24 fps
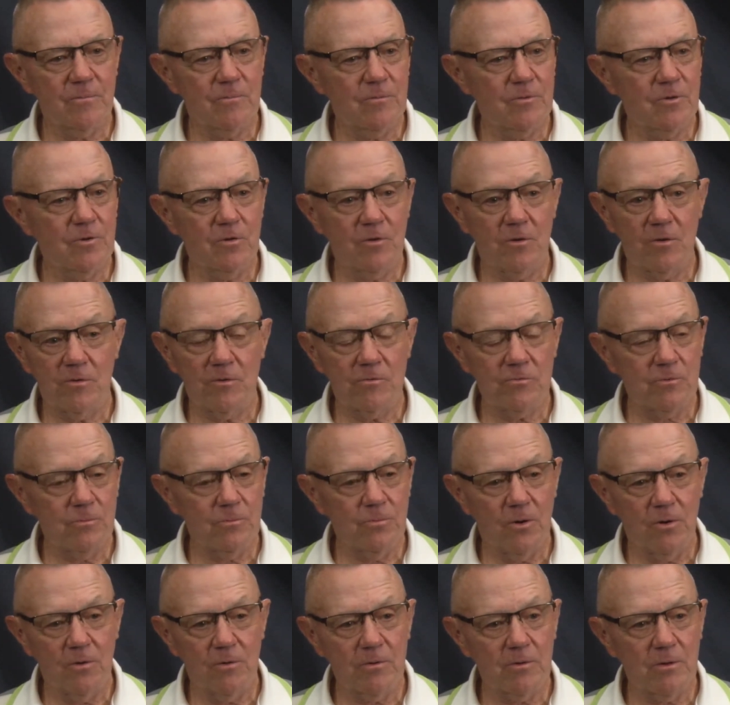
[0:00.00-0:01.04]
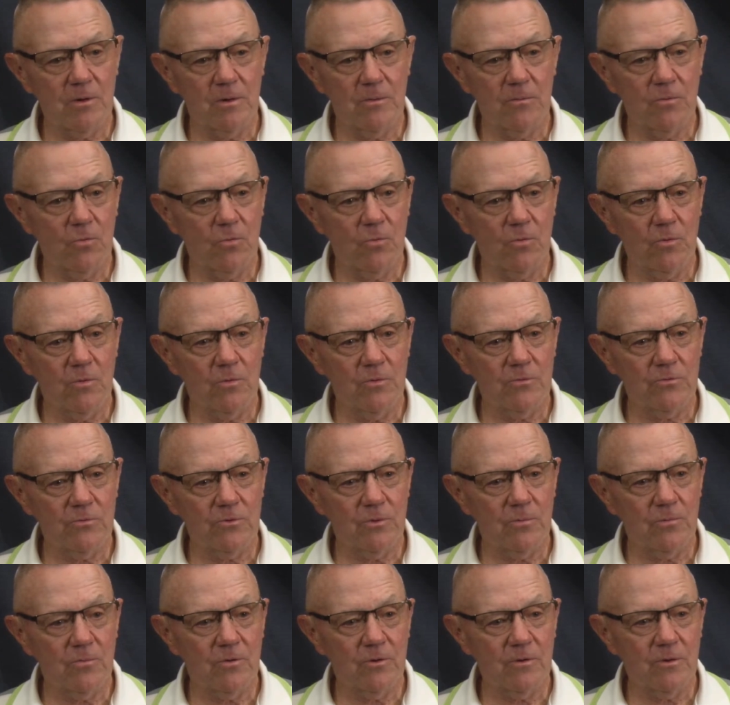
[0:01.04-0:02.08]
There's a ball game going on
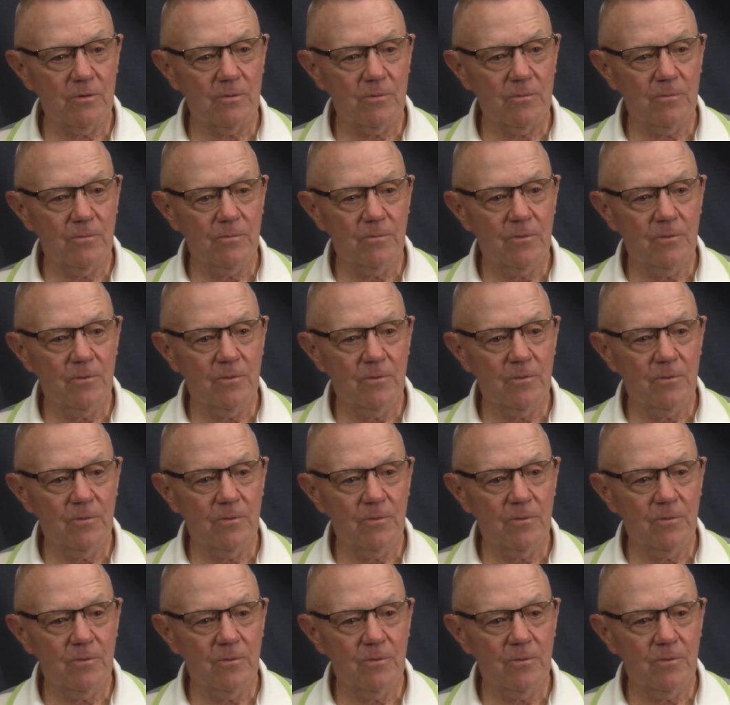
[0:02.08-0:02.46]
somewhere.